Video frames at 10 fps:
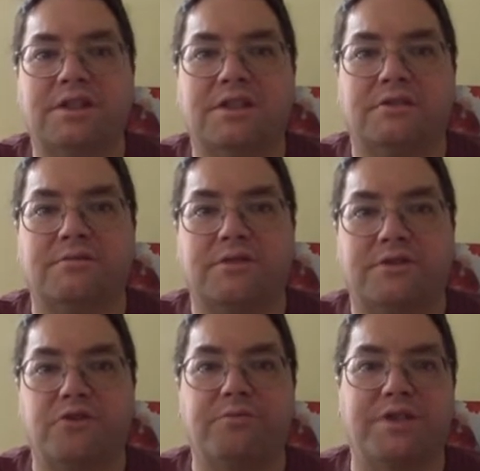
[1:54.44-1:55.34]
the
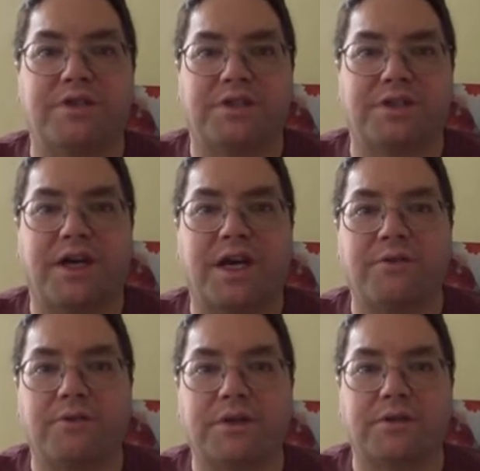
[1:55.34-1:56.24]
two businesses I have
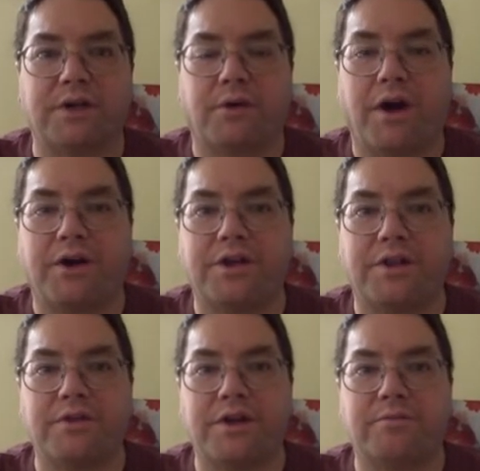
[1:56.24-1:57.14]
don't really require any
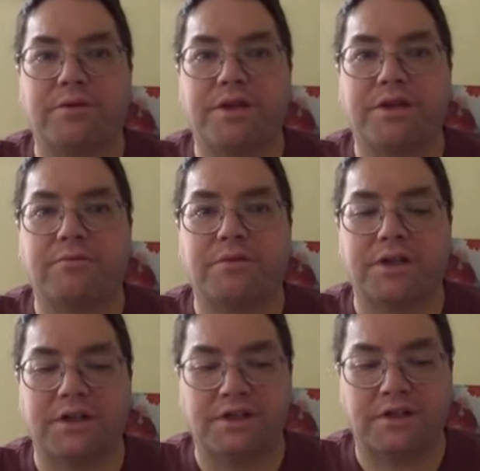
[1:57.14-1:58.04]
3D printing,
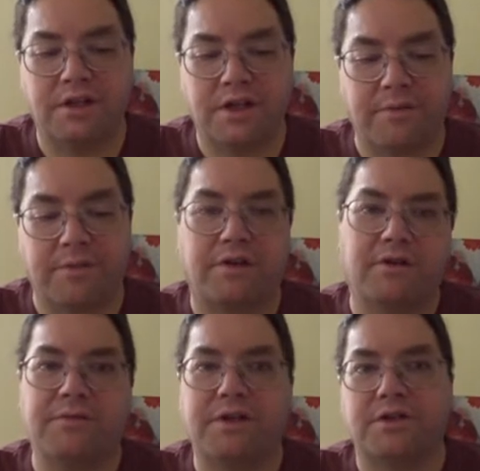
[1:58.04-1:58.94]
but it'd be,
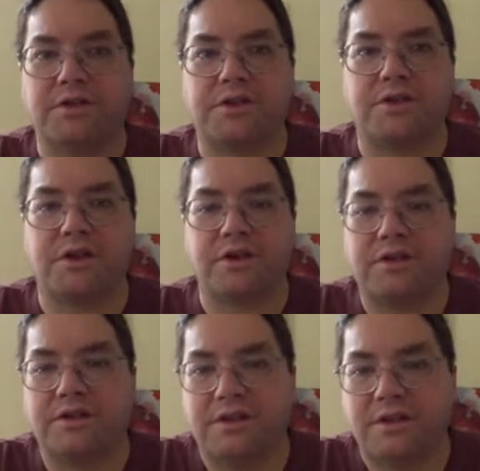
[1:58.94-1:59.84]
it'd be a good start.
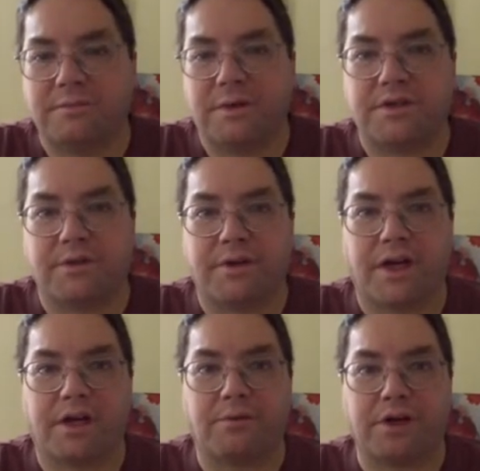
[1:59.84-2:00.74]
Maybe someday I
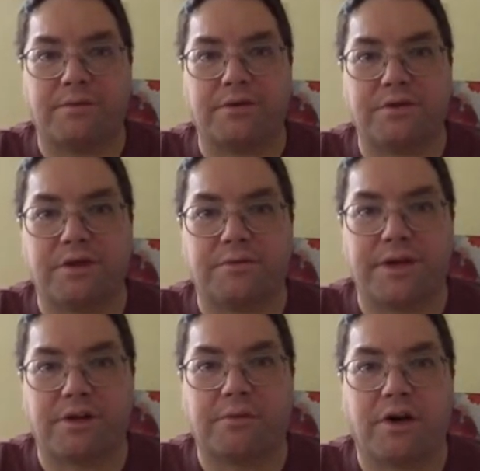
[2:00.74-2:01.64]
can work up to a
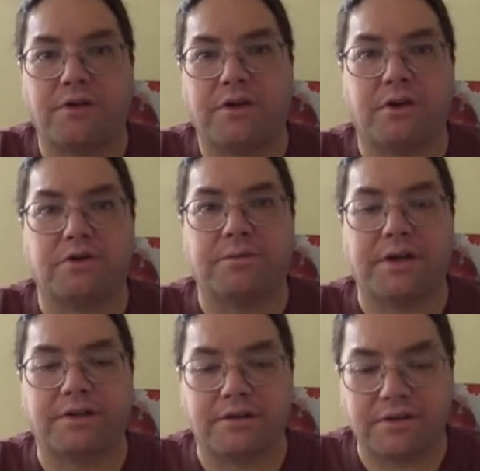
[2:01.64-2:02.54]
MakerBot or an
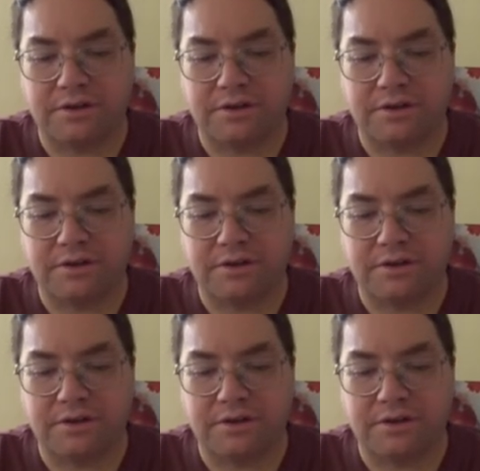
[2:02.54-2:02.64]
Ultimaker.